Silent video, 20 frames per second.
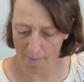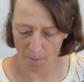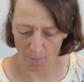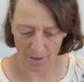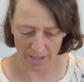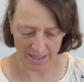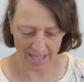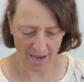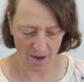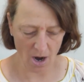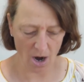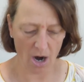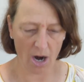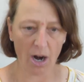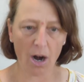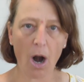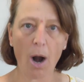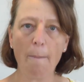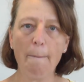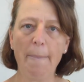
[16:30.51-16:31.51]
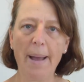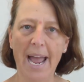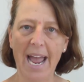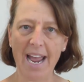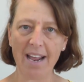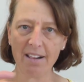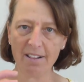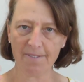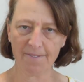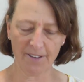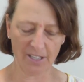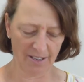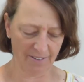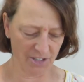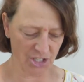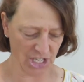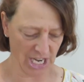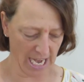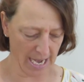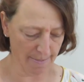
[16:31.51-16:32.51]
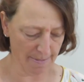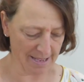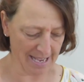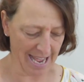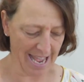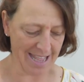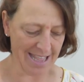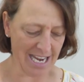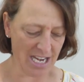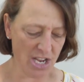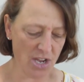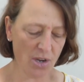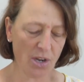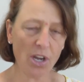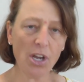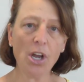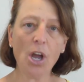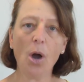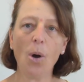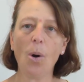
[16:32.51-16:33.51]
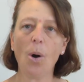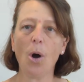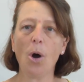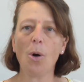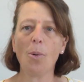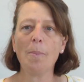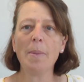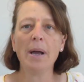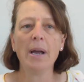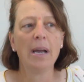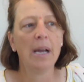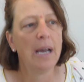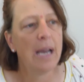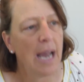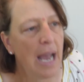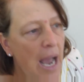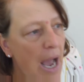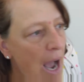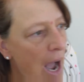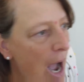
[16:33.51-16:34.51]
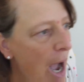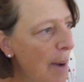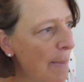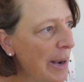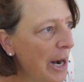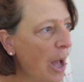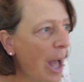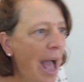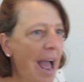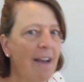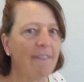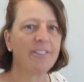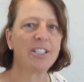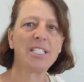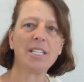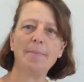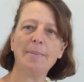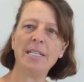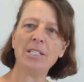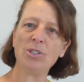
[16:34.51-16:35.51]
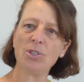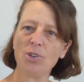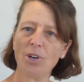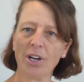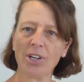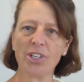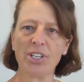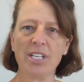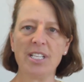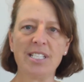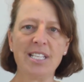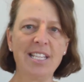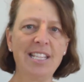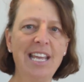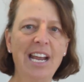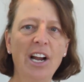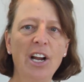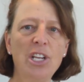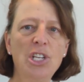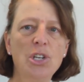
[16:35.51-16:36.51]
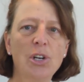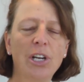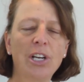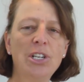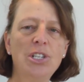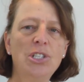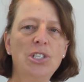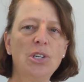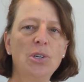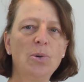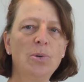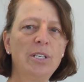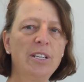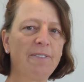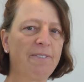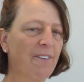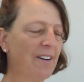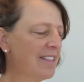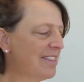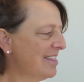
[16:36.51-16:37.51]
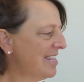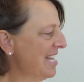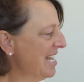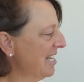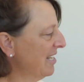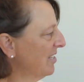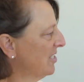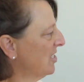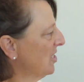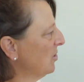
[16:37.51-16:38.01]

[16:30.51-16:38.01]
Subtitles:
And what they are bags full of shapes. And then you can go home and I'll have some instructions in there and you can do different things.